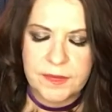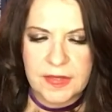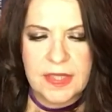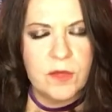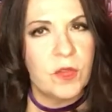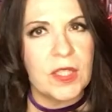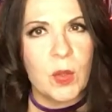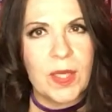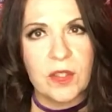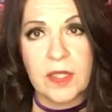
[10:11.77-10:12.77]
it didn't really
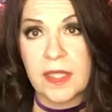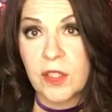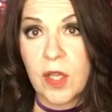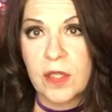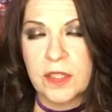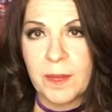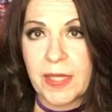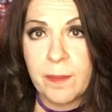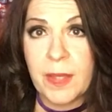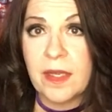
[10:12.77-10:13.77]
quite look like a dog to
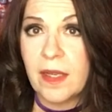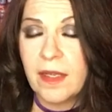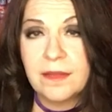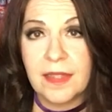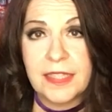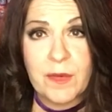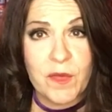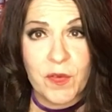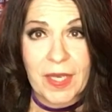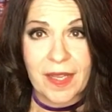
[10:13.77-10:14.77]
me, but I'll never
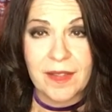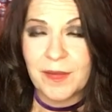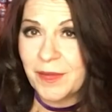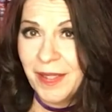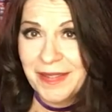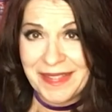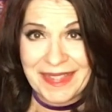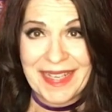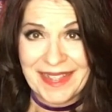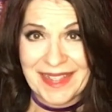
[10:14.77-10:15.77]
forget
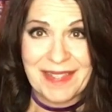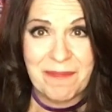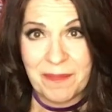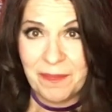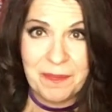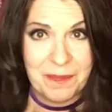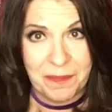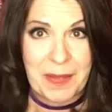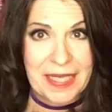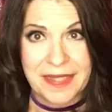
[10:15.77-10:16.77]
seeing this
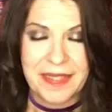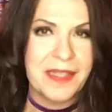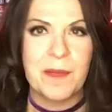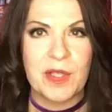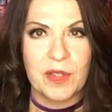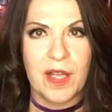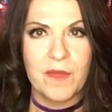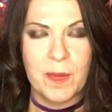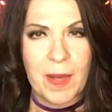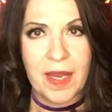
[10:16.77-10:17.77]
beast in the middle
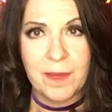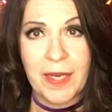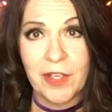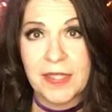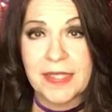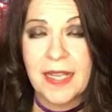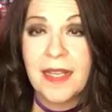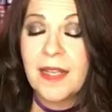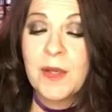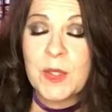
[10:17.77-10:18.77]
of the Pine Barrens.
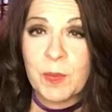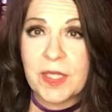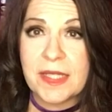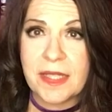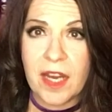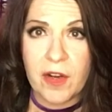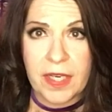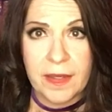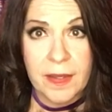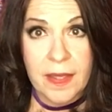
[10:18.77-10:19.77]
It was pretty
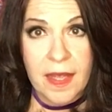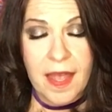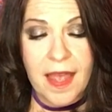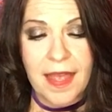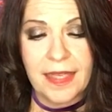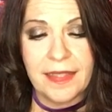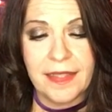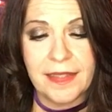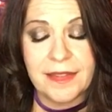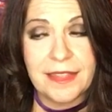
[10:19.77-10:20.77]
scary and
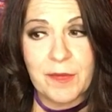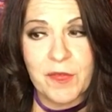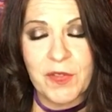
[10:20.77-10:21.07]
never